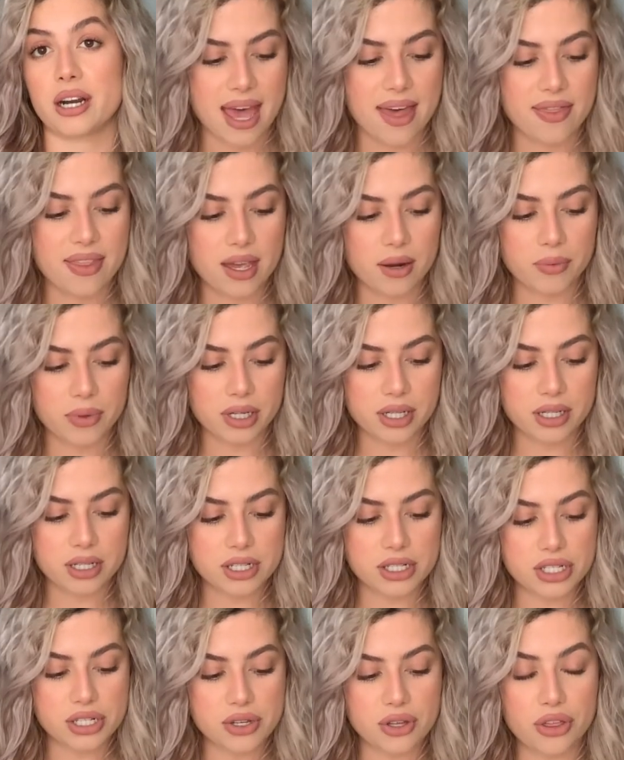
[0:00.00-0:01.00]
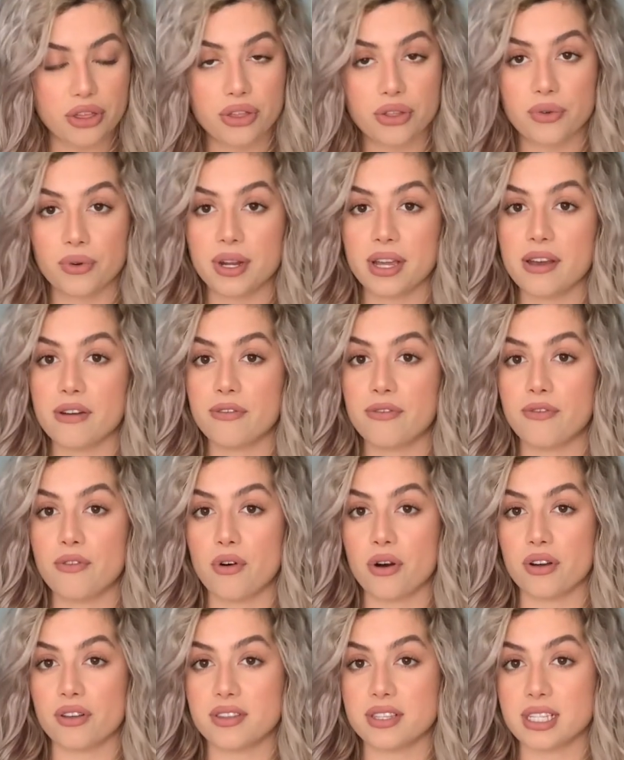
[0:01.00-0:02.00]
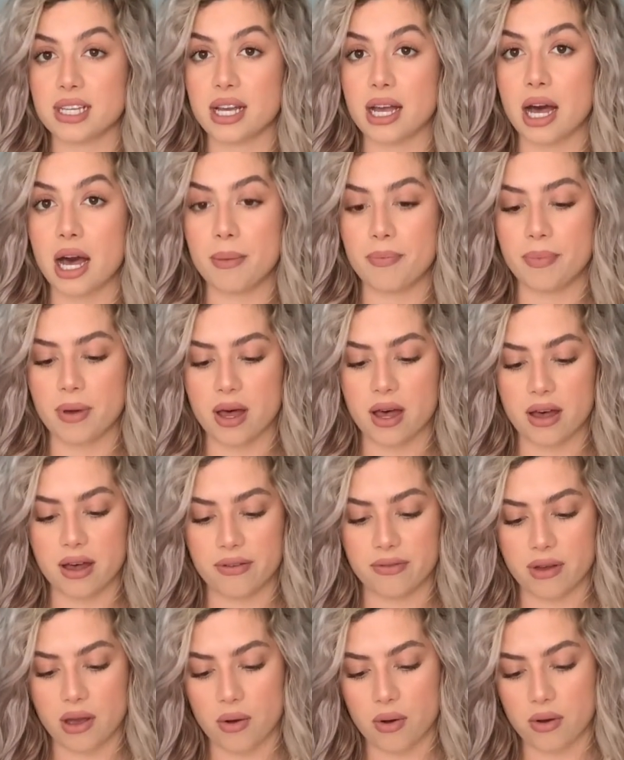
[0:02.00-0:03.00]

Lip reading: And then we're gonna do 3/4 a cup of